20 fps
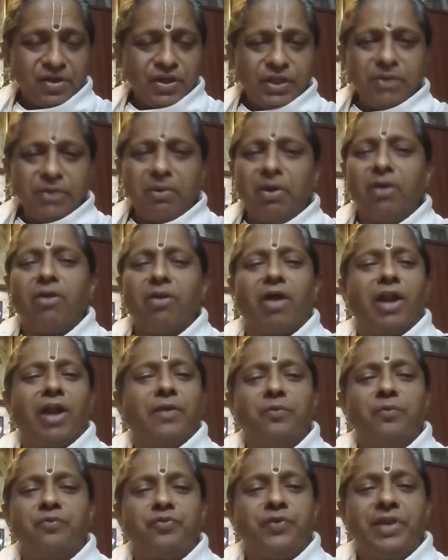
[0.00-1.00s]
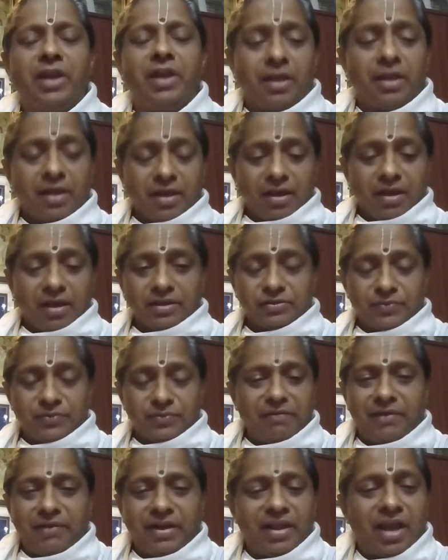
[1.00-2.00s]
You will not feel, it's
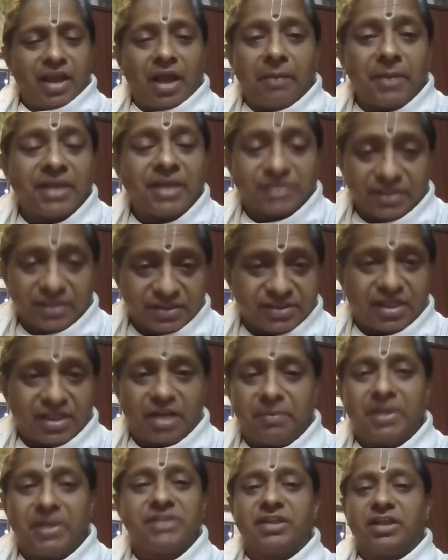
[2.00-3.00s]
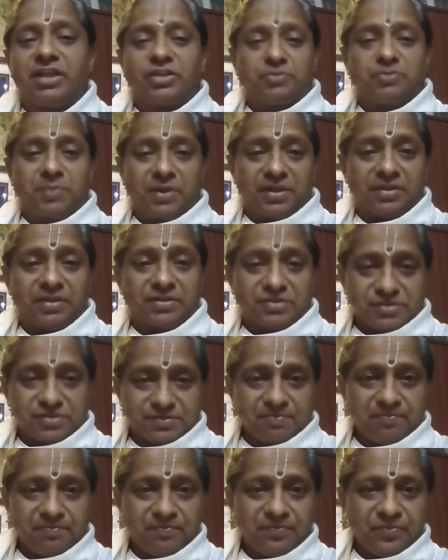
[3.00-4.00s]
very, very amazing. It's an amazing experience.
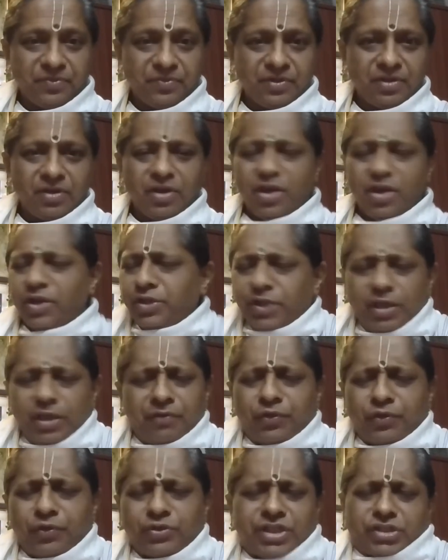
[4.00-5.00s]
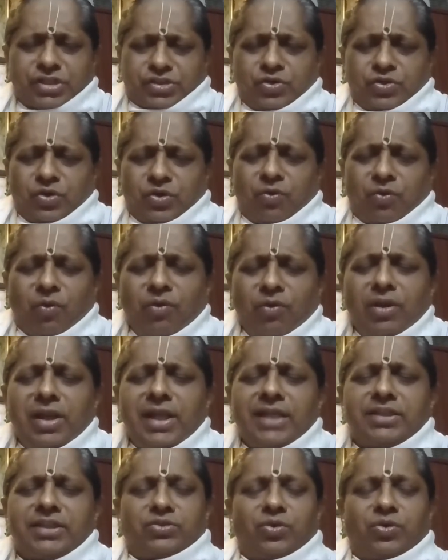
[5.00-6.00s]
If you just know
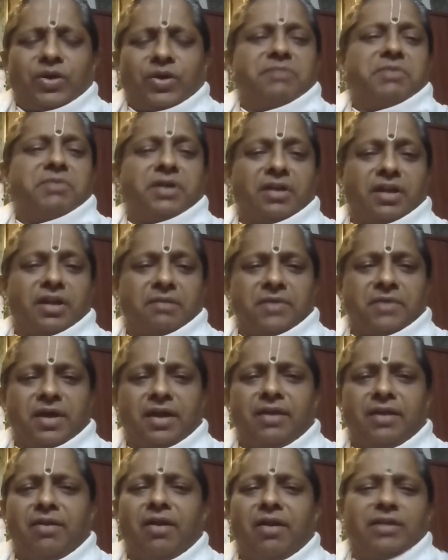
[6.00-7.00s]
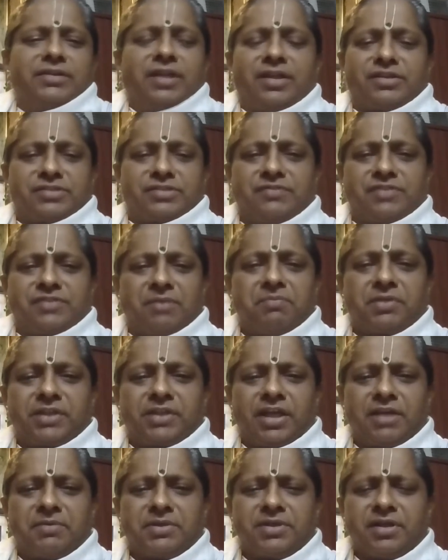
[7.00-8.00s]
only the Todayamangalam and not the rest of
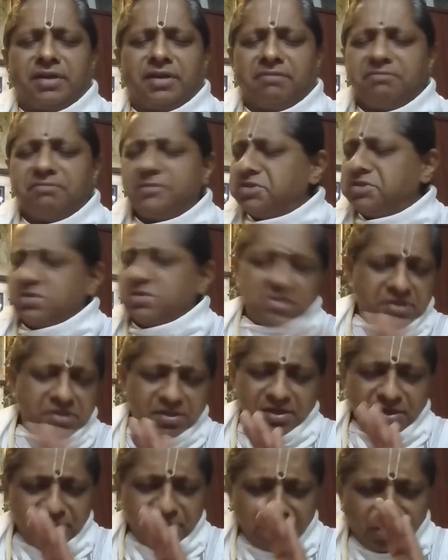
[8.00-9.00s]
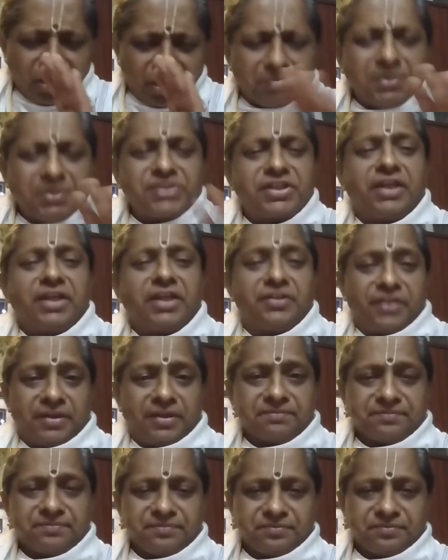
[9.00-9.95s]
Sampradaya Bhajana, you are not missing anything.